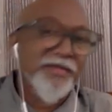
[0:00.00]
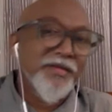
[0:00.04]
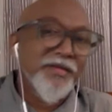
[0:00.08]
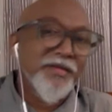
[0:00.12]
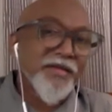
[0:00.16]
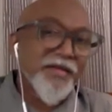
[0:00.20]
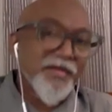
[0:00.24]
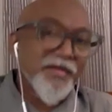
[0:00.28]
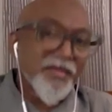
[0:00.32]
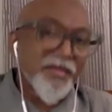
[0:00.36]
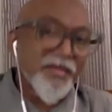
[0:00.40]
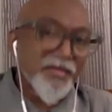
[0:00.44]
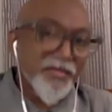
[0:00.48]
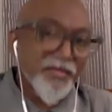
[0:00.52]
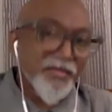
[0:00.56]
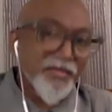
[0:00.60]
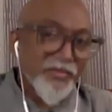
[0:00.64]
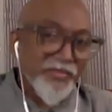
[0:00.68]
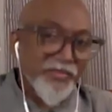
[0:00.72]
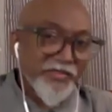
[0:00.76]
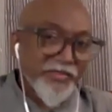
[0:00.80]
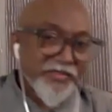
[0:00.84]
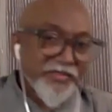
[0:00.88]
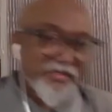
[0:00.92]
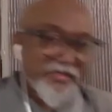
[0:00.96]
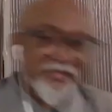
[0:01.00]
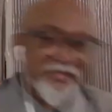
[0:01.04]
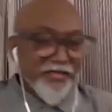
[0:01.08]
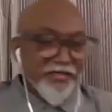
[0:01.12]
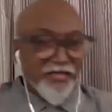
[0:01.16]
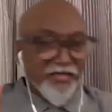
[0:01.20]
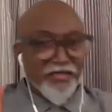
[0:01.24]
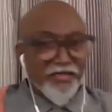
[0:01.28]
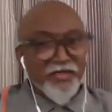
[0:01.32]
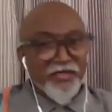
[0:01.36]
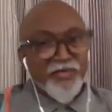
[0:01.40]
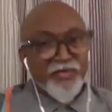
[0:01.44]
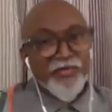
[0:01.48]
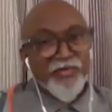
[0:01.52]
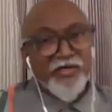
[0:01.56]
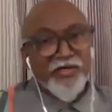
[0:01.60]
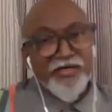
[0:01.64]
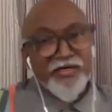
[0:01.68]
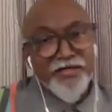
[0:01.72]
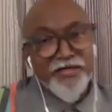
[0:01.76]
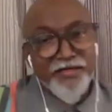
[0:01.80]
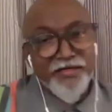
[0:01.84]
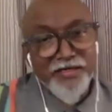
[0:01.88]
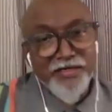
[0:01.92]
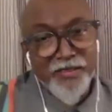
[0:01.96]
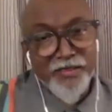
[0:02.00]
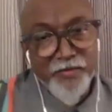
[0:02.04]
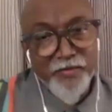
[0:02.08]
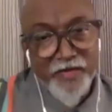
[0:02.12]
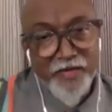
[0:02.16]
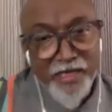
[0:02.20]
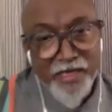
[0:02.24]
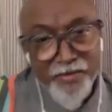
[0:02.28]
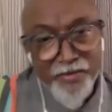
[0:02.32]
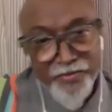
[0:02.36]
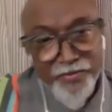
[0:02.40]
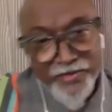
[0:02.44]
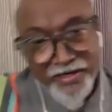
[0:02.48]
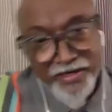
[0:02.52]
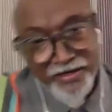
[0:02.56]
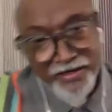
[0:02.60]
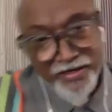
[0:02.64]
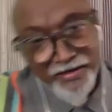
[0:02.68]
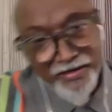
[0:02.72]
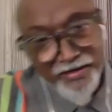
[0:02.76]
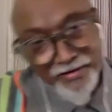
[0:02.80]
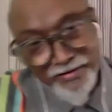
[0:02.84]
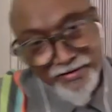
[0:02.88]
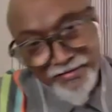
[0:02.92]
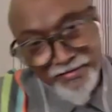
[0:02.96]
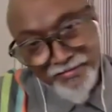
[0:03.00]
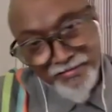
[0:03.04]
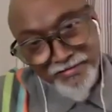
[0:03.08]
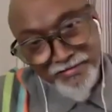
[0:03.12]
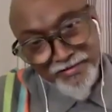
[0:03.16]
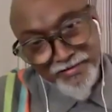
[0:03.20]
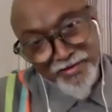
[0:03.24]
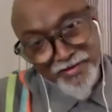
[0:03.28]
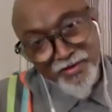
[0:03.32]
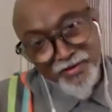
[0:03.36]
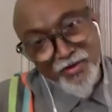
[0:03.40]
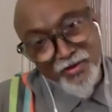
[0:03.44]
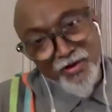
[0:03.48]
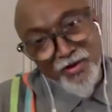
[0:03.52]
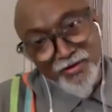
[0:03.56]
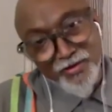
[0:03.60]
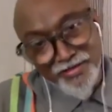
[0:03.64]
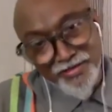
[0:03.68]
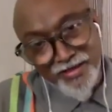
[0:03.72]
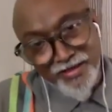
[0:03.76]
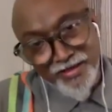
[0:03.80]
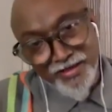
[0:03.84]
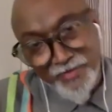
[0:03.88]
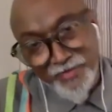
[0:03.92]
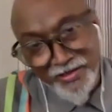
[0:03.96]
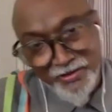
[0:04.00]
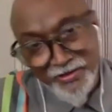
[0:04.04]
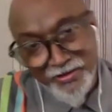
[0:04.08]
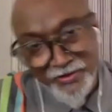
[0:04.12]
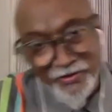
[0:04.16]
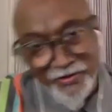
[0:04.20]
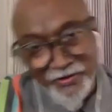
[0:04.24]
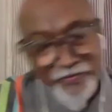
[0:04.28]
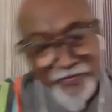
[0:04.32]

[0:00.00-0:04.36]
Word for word: Incredible Incredible India campaign in, in long time ago